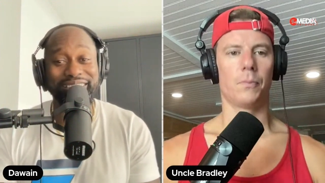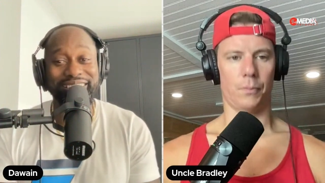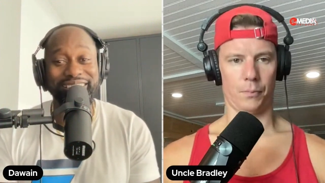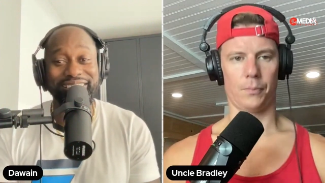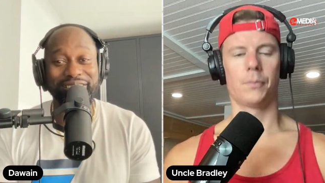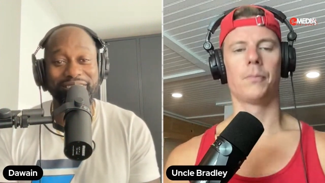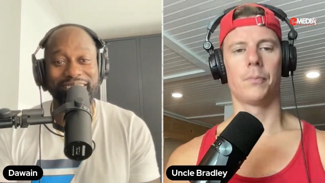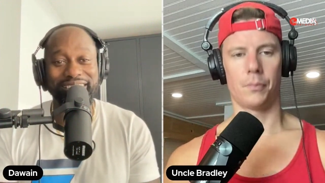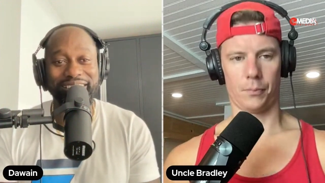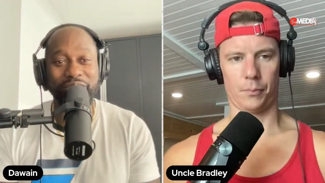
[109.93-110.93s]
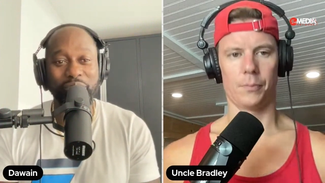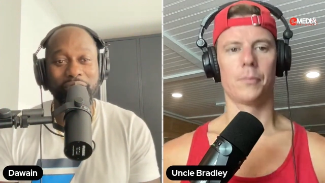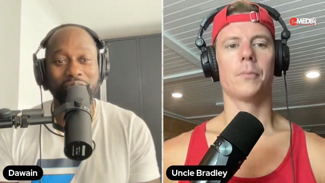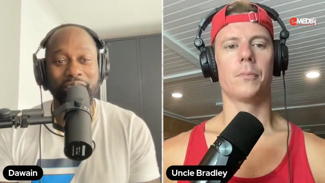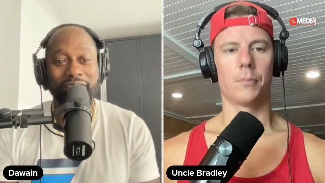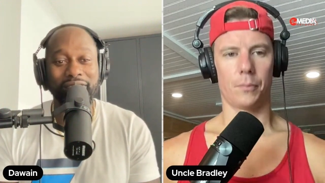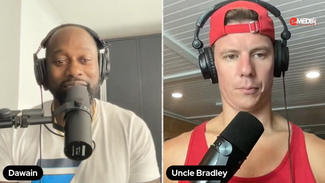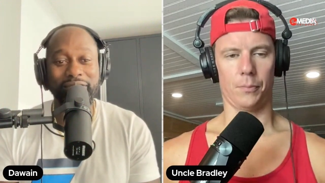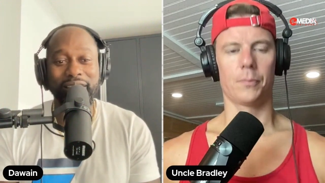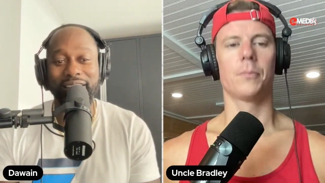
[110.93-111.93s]
Speaker 1: And you know, they get into week five and
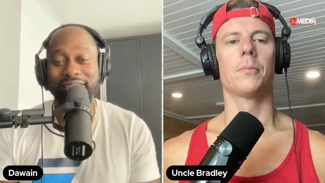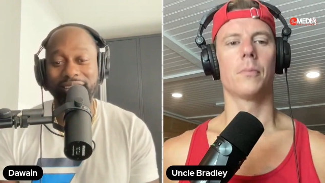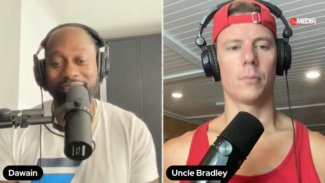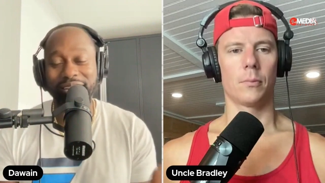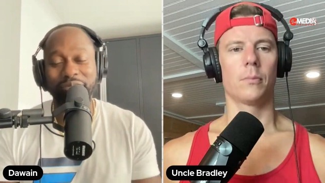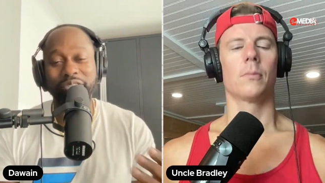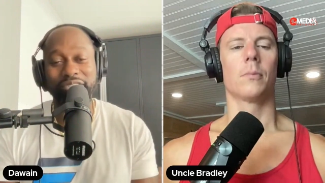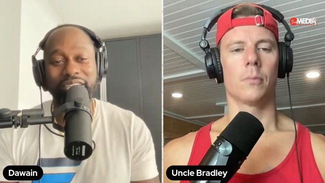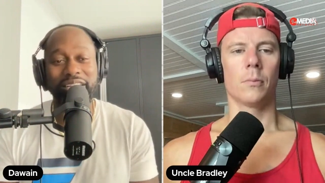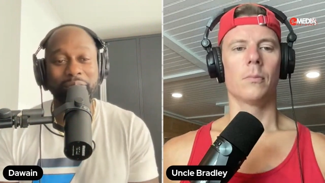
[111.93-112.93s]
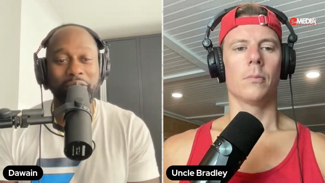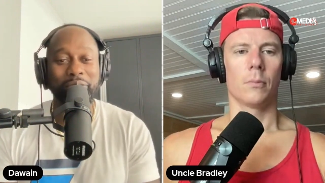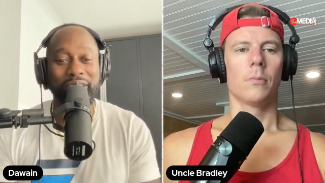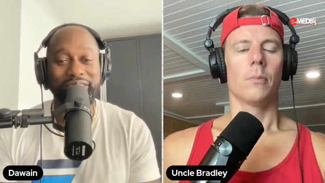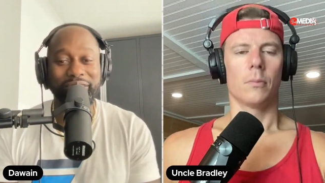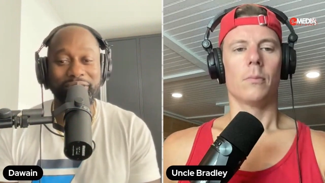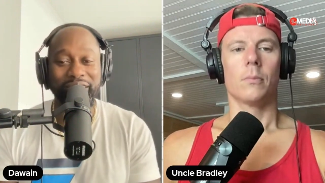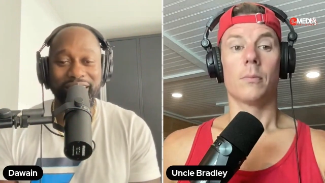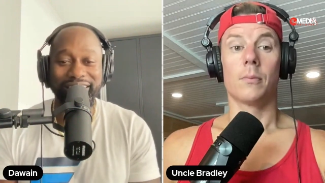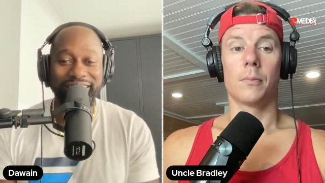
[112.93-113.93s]
they like thinking they reached their limit, man. So
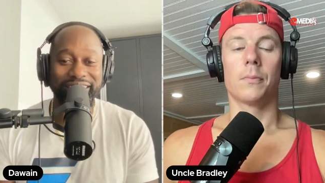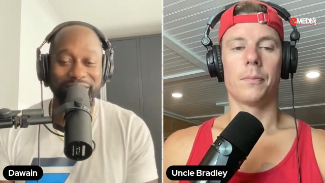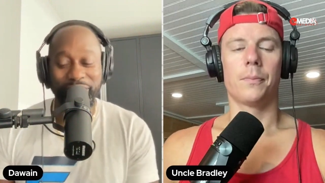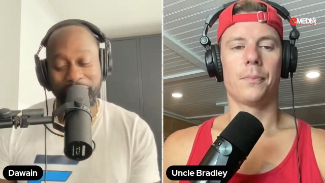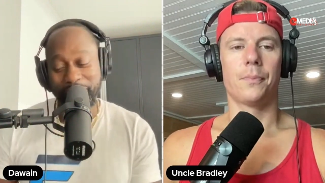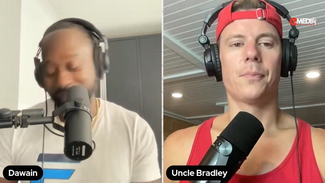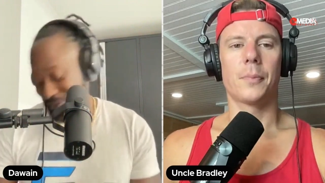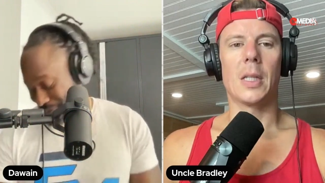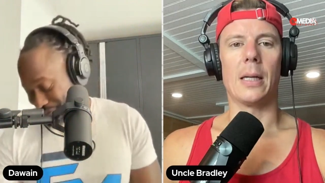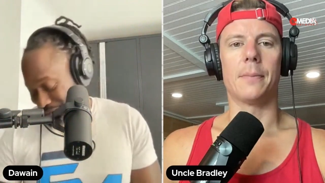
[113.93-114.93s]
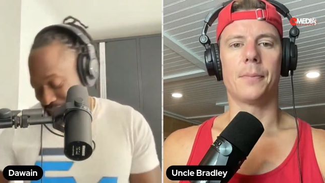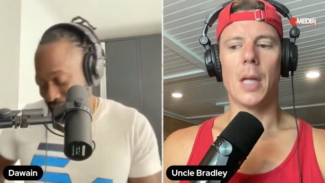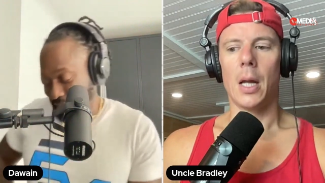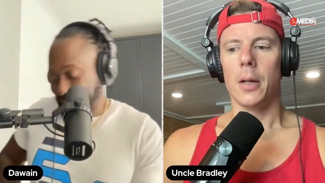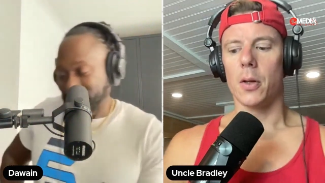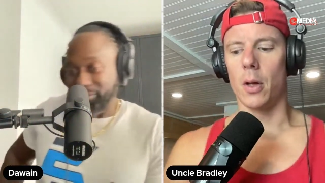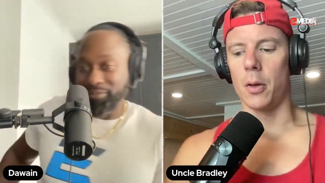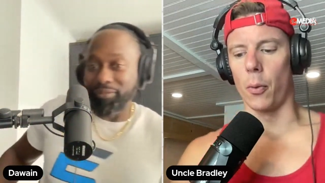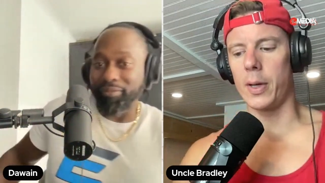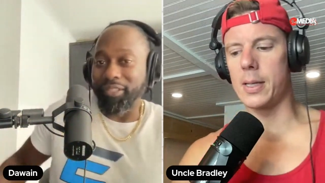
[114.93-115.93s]
let's get into it, B. Yeah, and
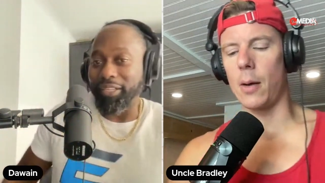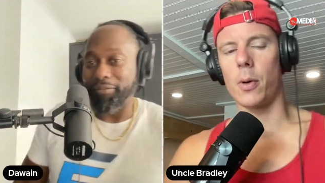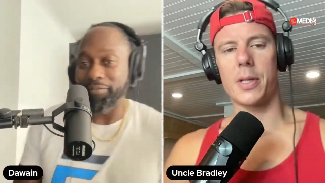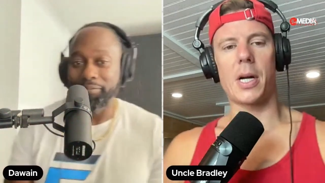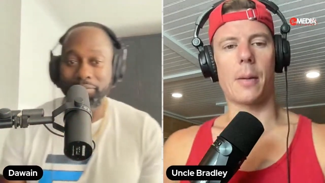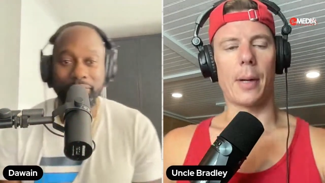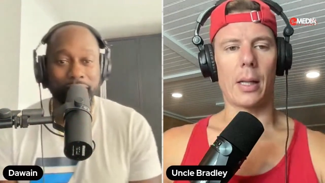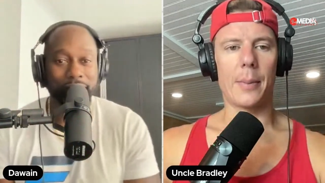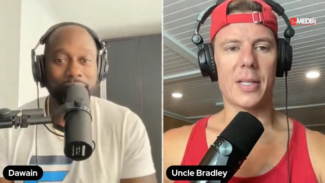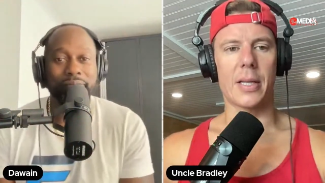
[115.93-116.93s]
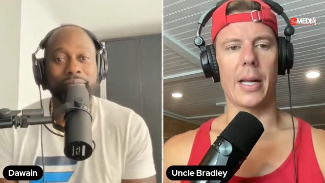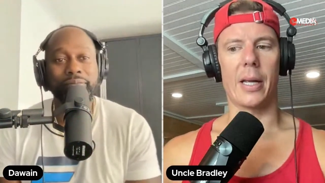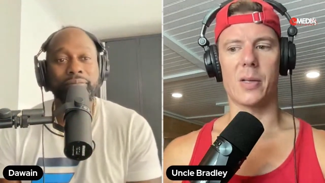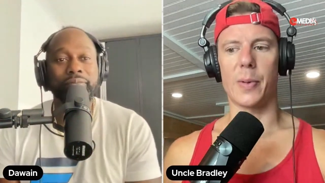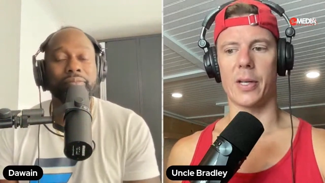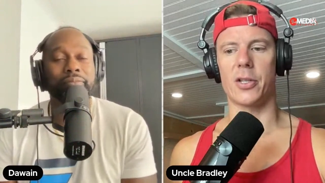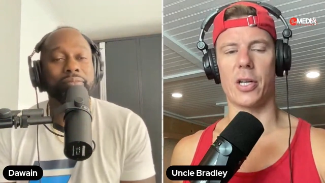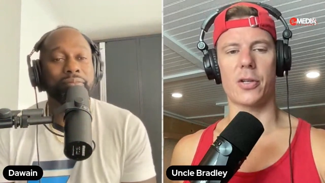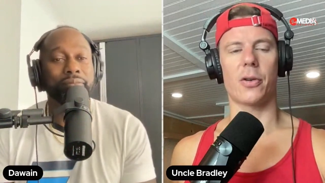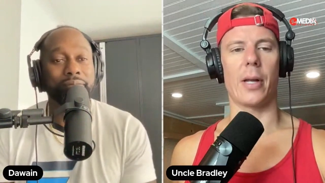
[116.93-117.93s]
Speaker 2: the reason I want to talk about limits today is because
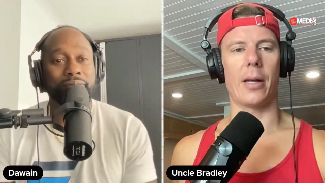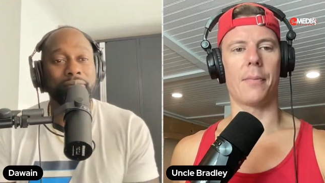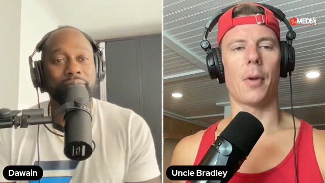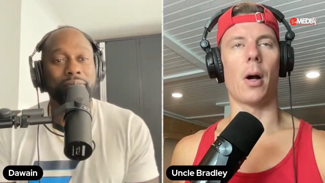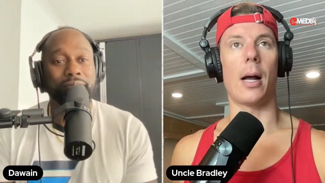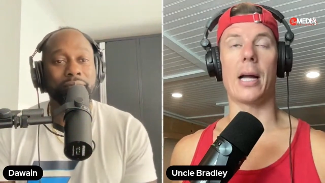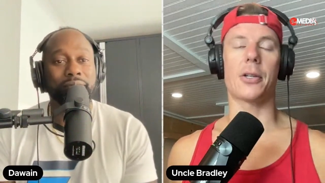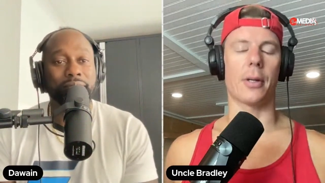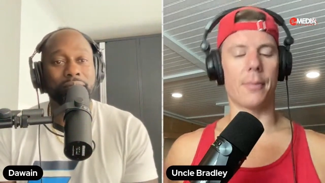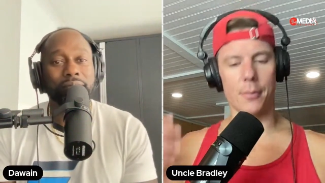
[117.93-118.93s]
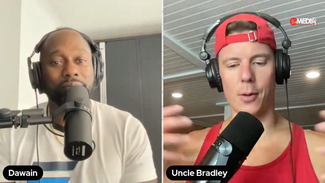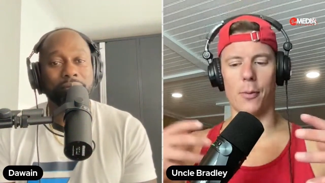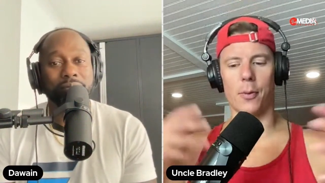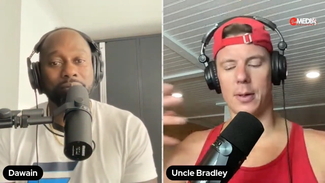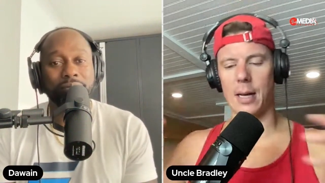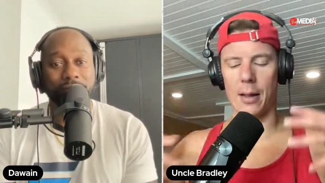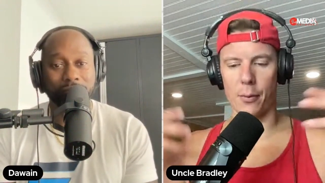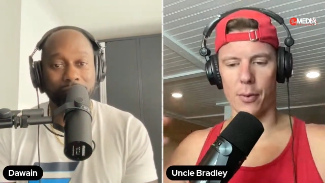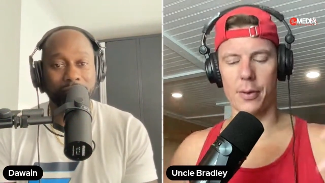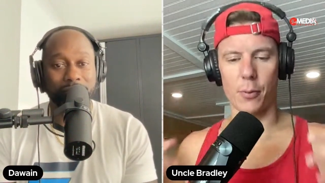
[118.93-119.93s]
yesterday, uh, actually, well, now that
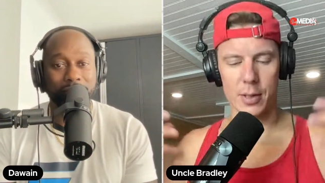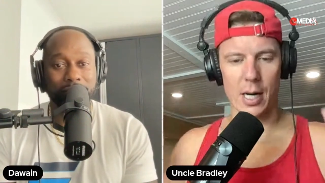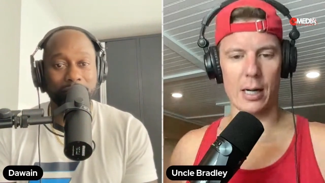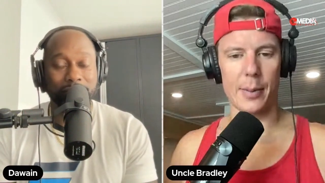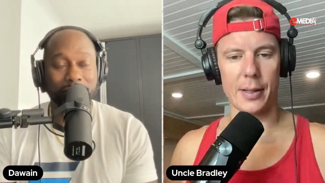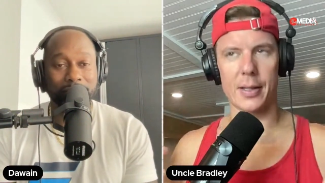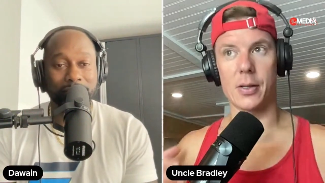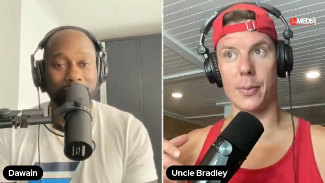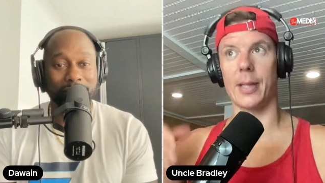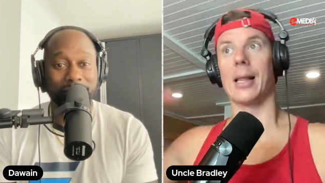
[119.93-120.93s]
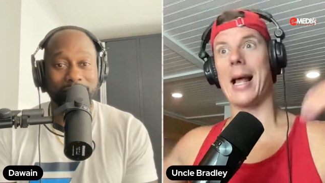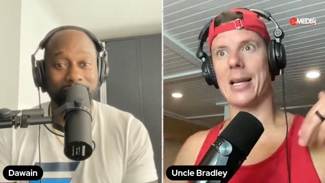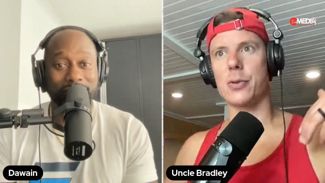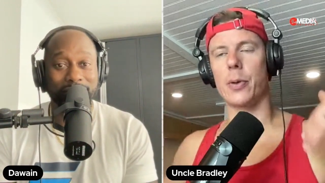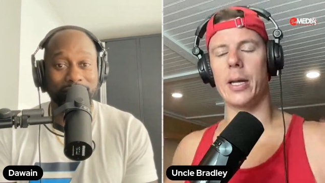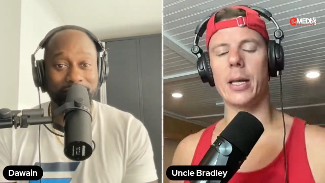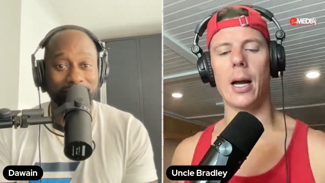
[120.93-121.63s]
we're we're talking about this, it would be last week.